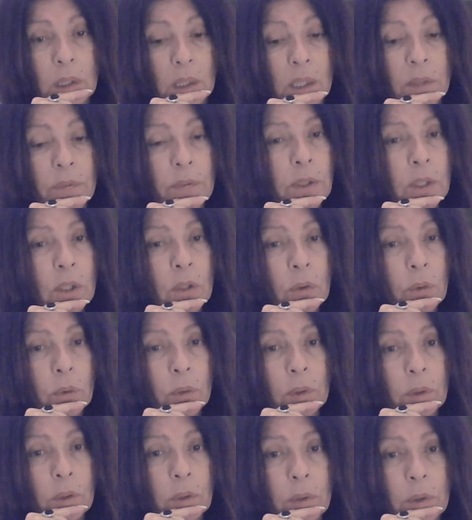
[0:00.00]
Even in
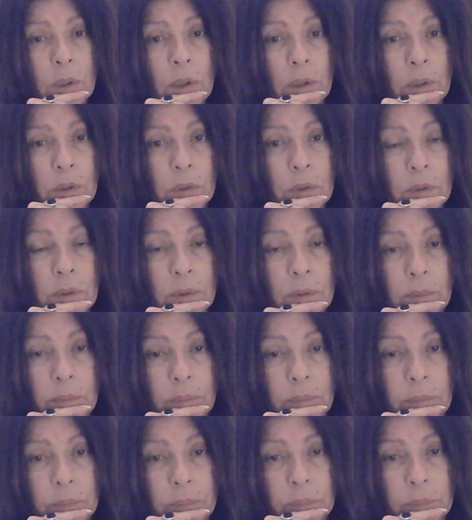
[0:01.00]
oracle cards.
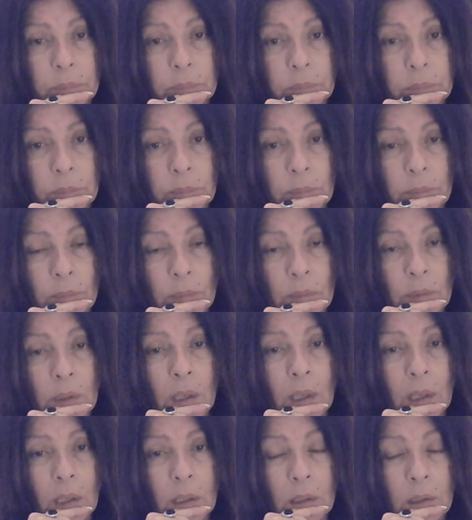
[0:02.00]

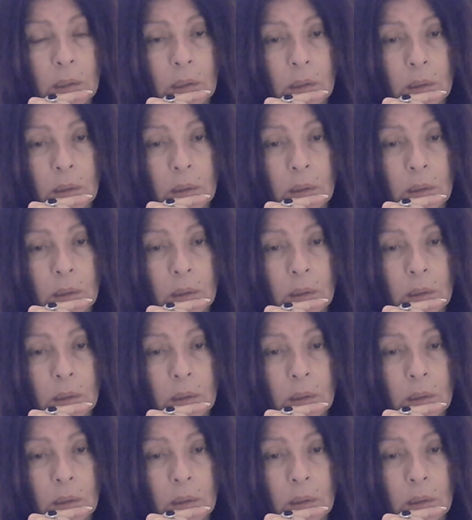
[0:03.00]
Okay?